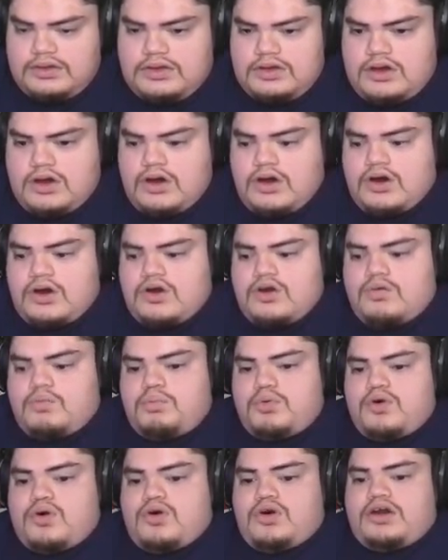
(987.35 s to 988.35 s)
Oh,
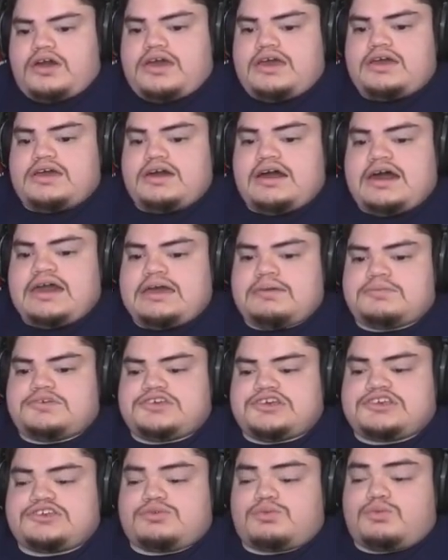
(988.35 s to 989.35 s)
boy. I am
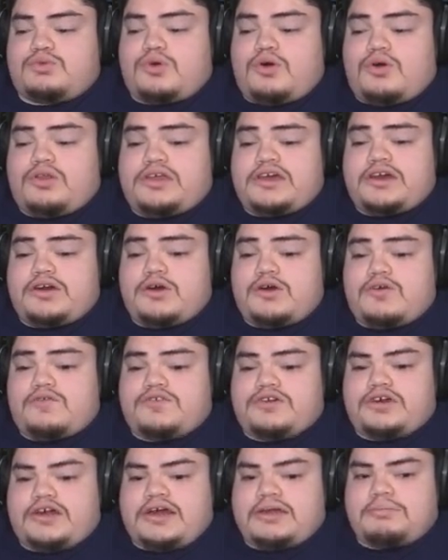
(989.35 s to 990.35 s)
just rolling
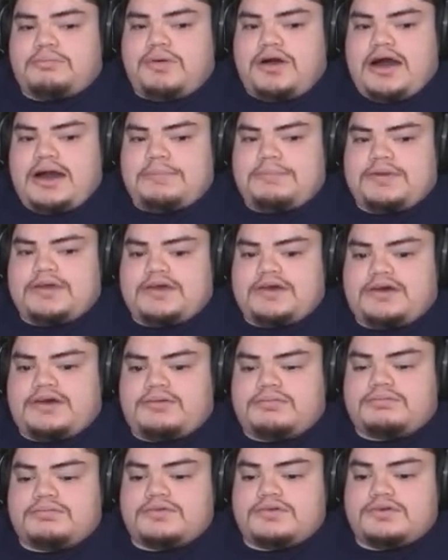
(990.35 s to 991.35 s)
over and popping up.